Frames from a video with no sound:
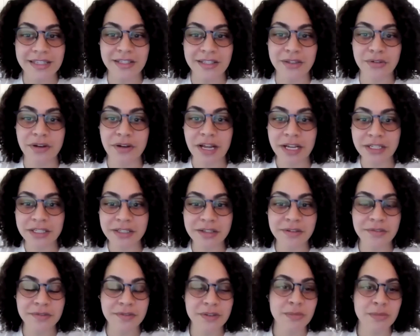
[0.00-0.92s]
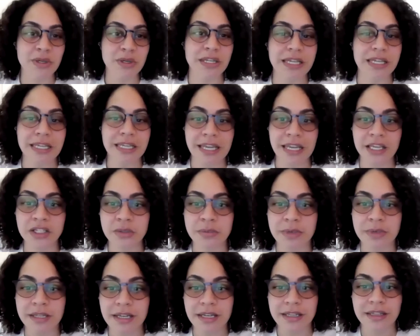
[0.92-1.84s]
the Director of Community
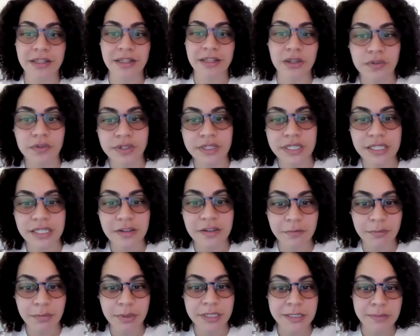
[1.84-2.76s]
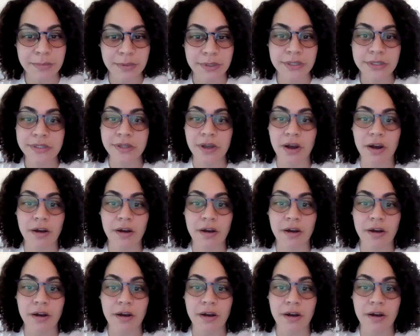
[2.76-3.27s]
Engagement at the University of Pittsburgh's